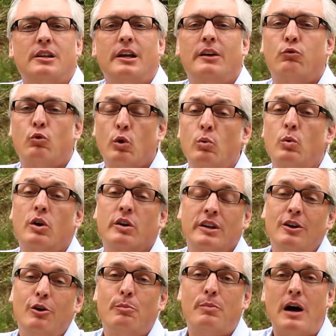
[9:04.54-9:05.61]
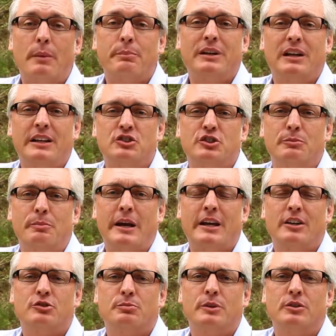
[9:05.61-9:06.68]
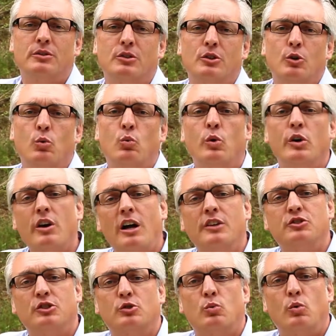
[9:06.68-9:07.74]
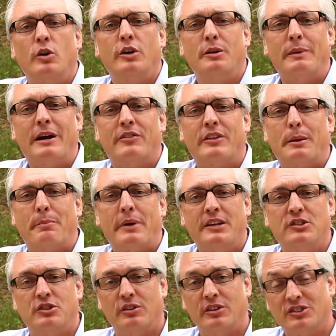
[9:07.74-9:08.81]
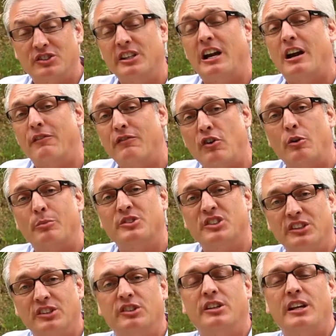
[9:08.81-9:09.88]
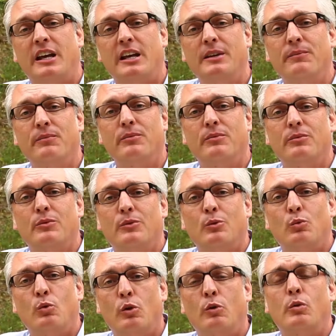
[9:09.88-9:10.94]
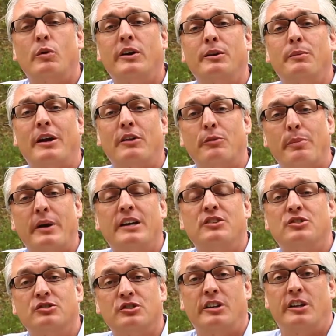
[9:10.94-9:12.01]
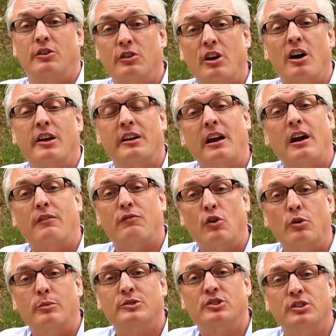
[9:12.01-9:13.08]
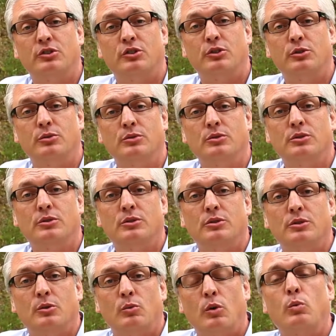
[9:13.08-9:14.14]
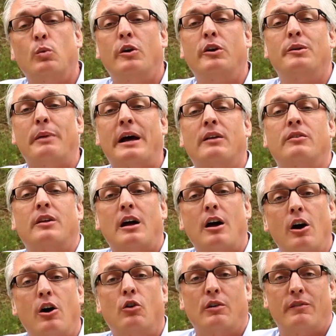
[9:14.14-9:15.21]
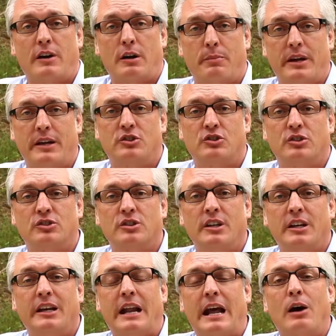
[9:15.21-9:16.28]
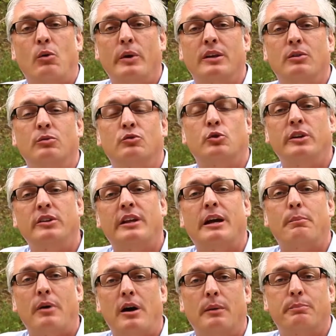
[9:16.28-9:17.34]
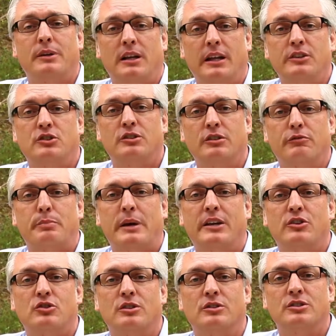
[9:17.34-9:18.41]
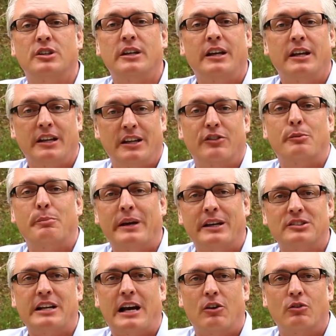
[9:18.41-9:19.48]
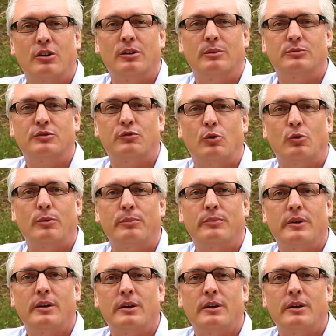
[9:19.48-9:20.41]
If we're working on population management, we're not just worried about that patient that's in our pharmacy today, we're worried about the patients that are not in our pharmacy too. We're worried about all of our patients and how we can treat that population of patients and get the best outcomes for them.